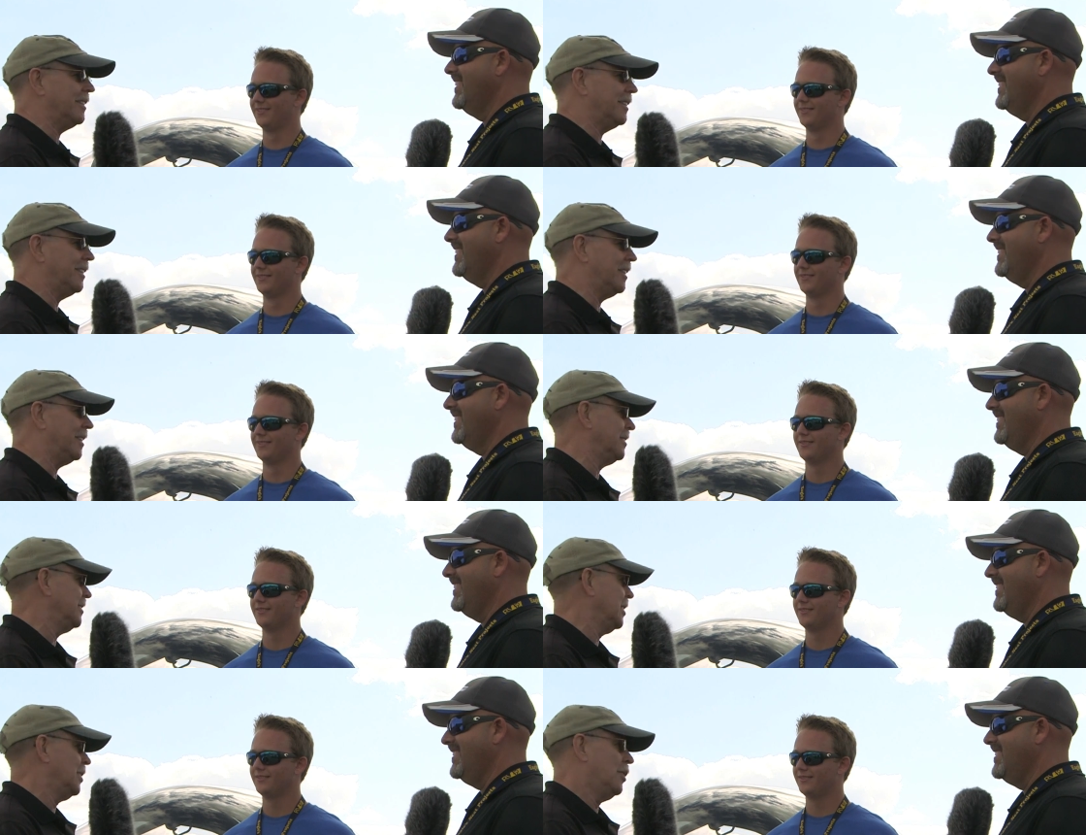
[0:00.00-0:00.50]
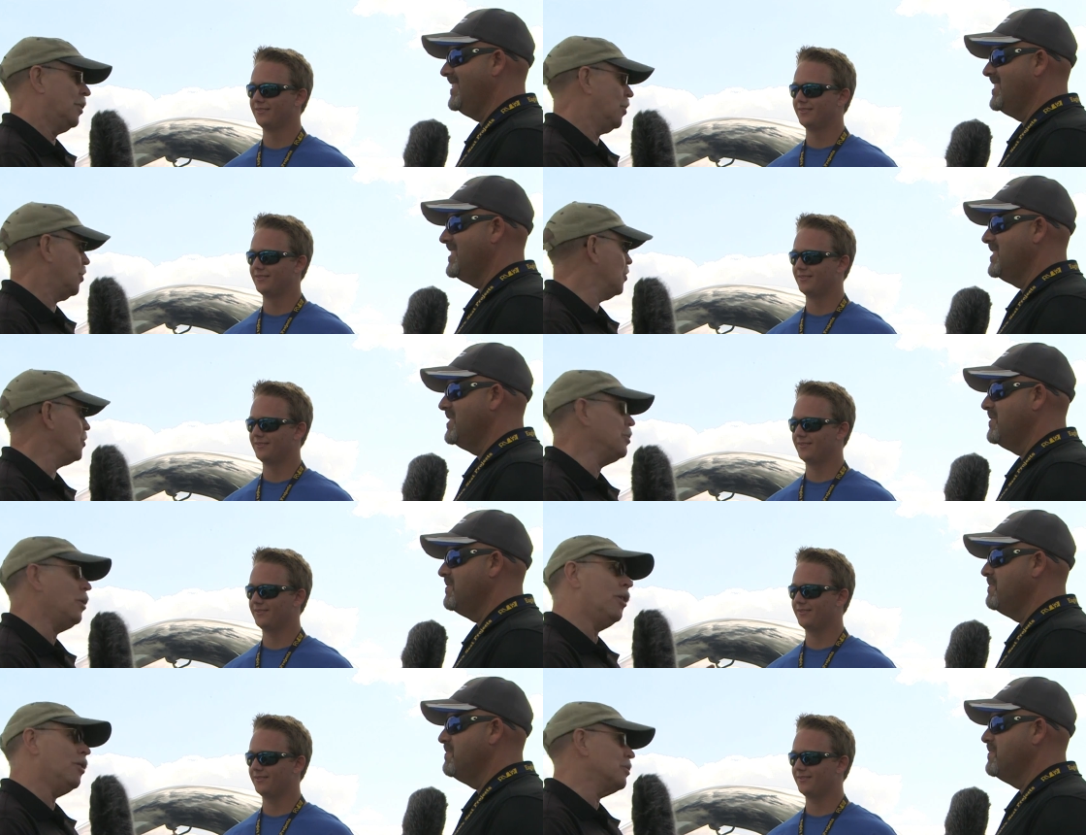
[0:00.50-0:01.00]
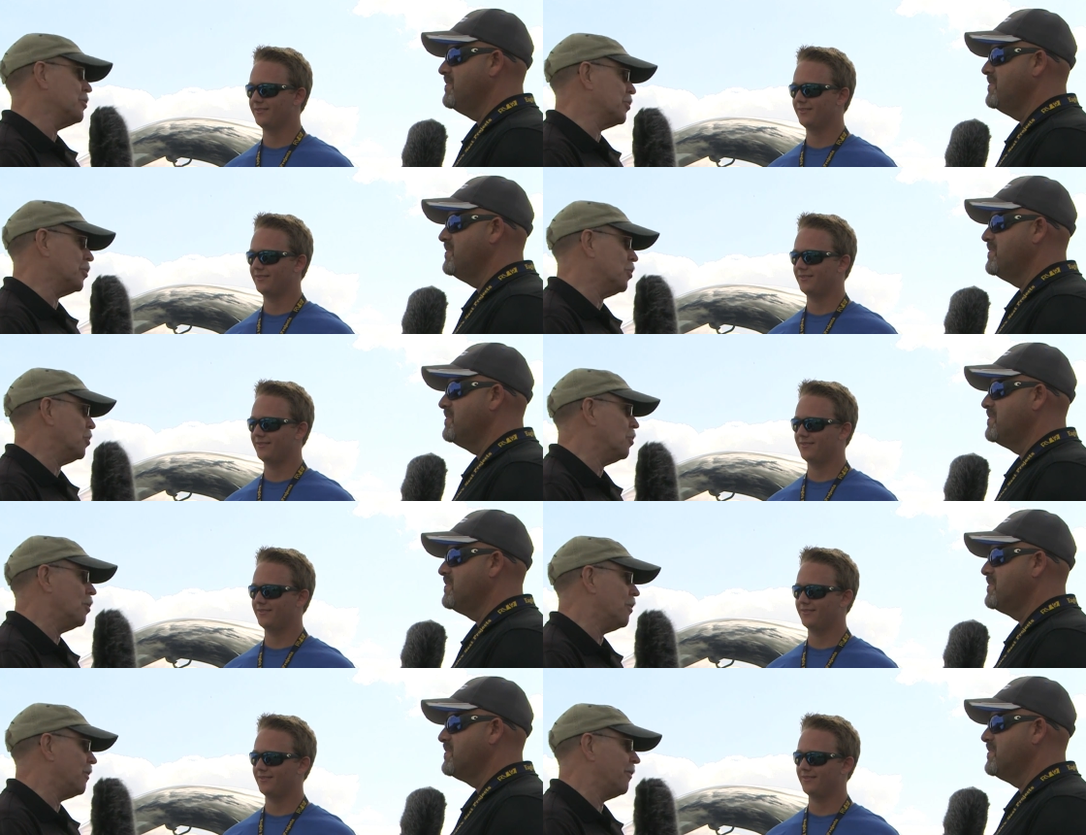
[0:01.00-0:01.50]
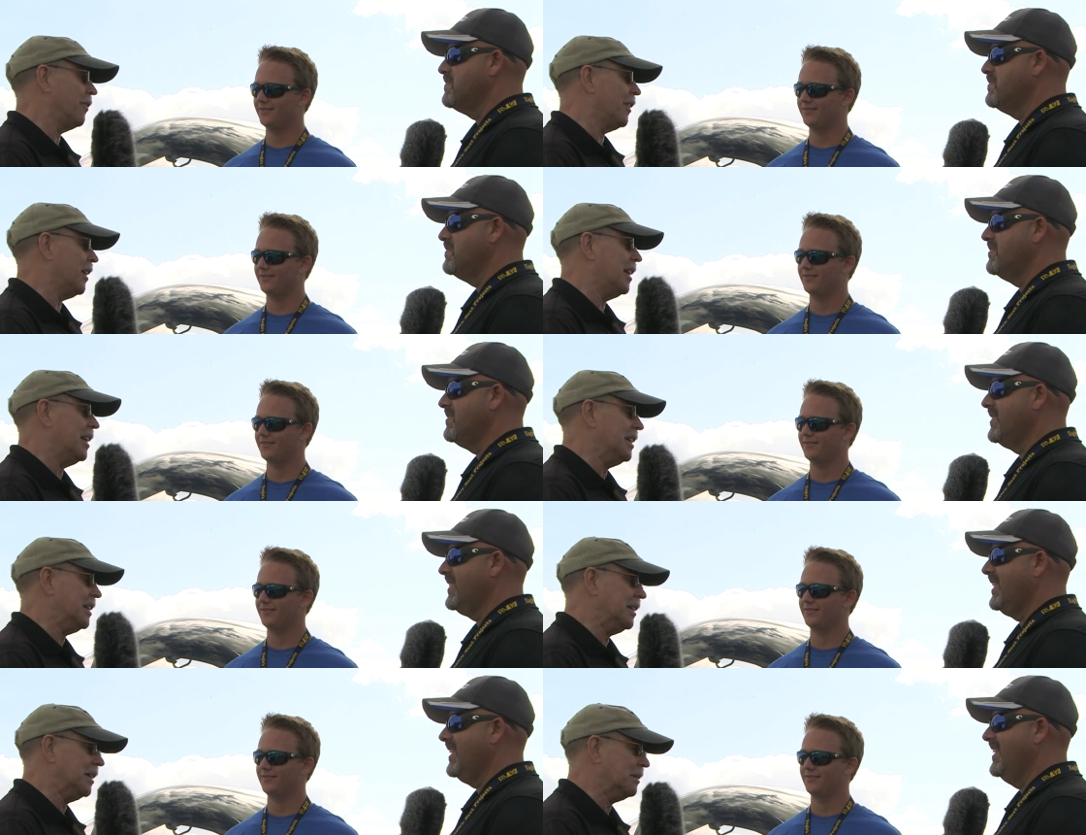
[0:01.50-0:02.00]
Speaker 1: and uh, who knows who will
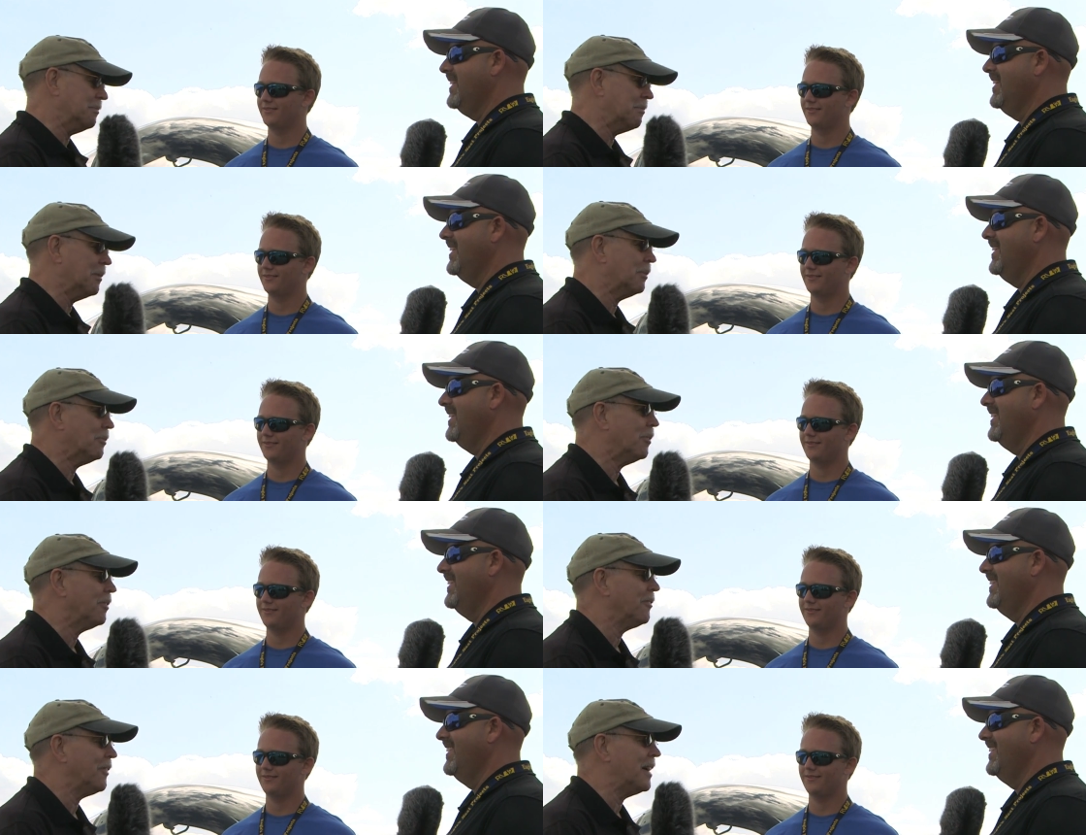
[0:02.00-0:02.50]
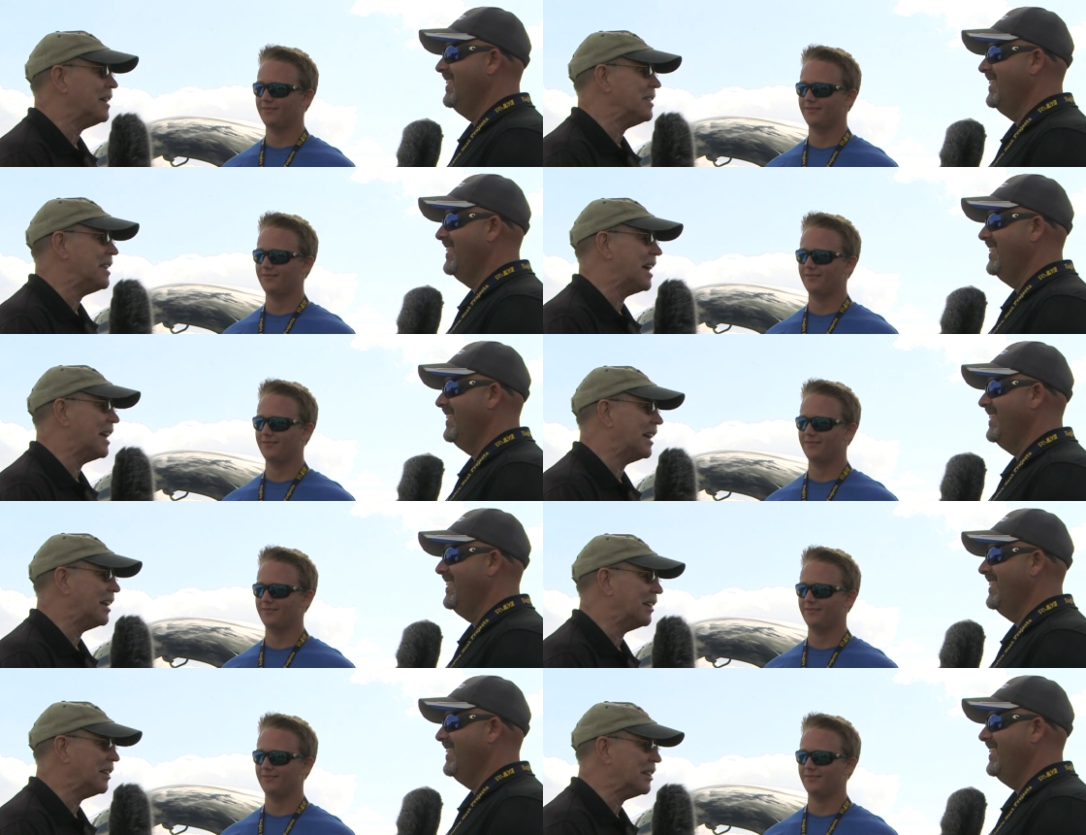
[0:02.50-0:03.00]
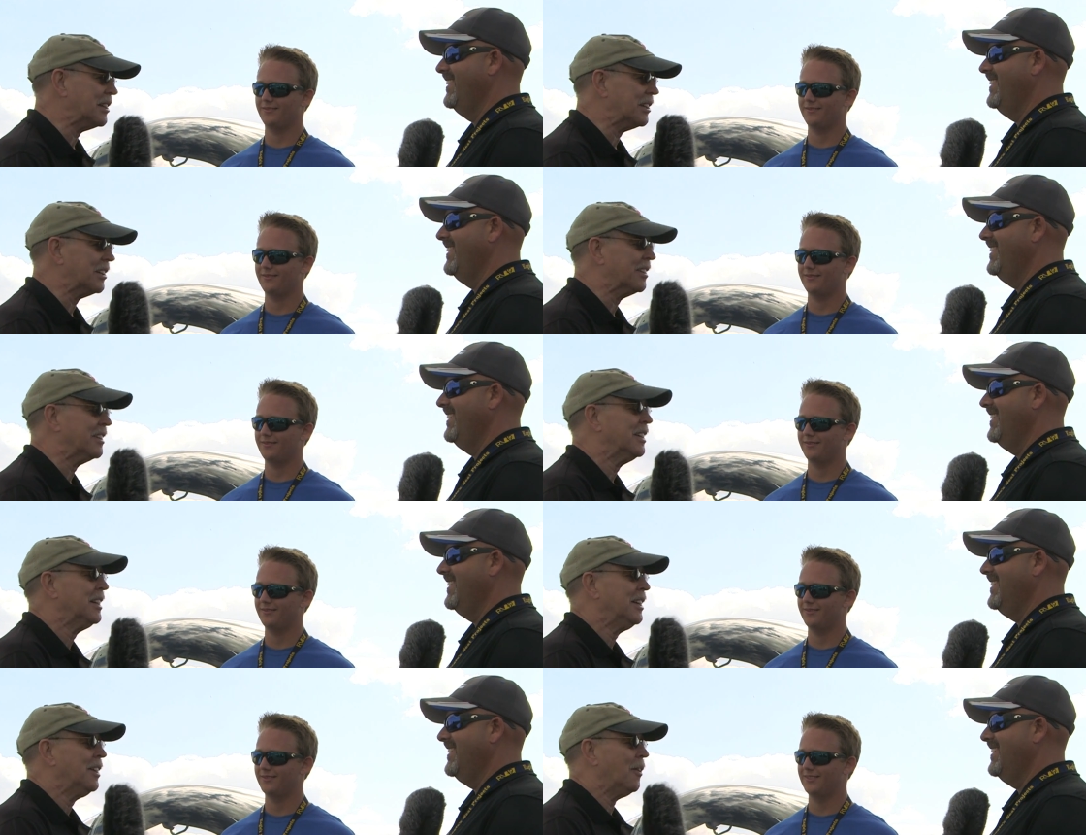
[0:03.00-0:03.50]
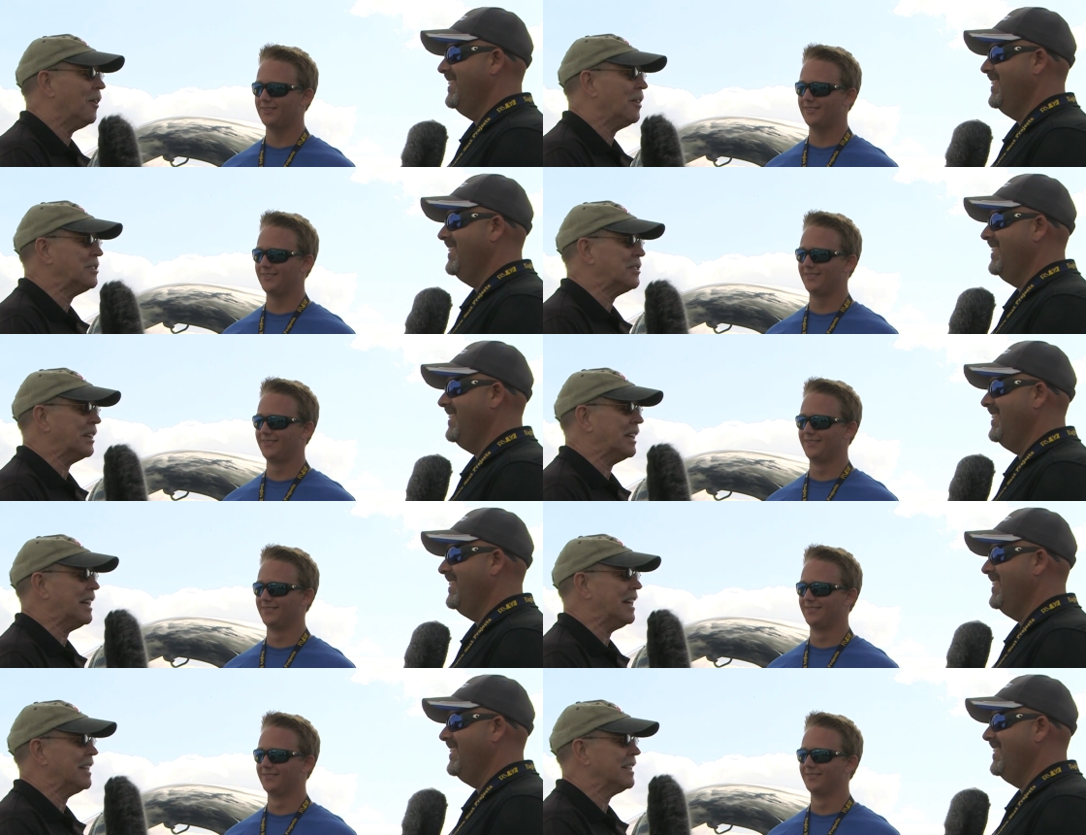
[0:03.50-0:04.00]
fly in, but we'll find that out later. Once
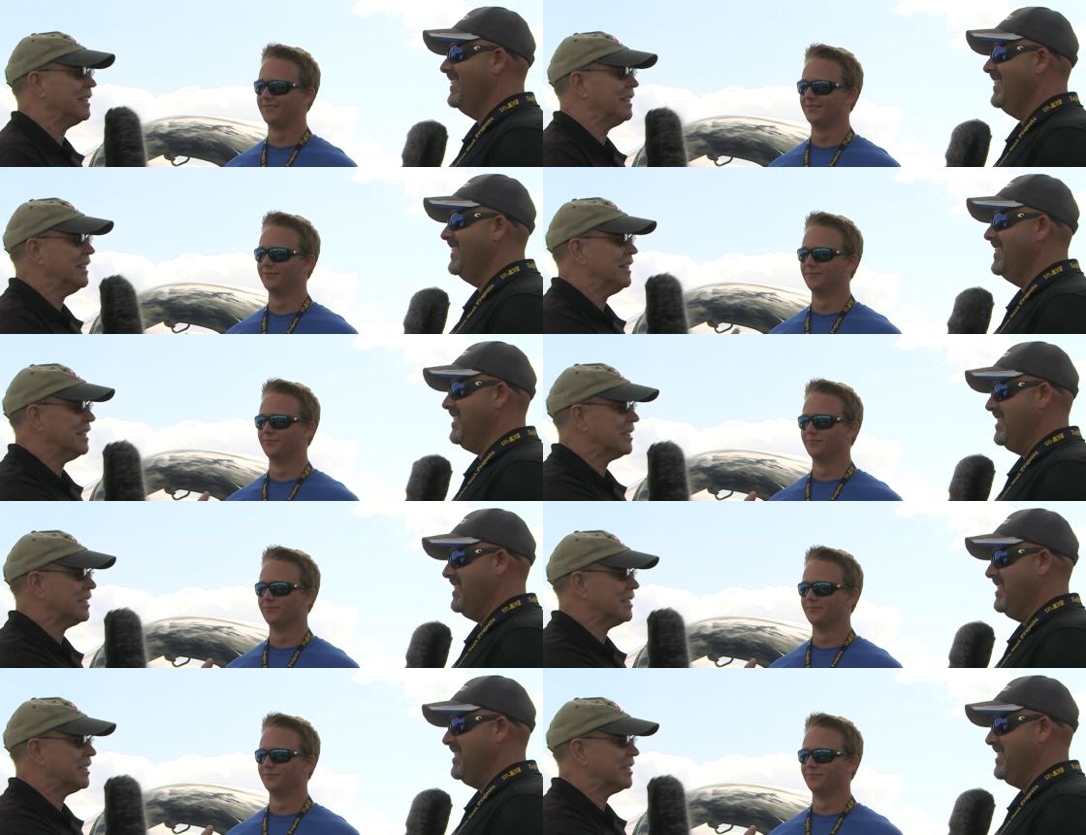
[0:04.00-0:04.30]
again,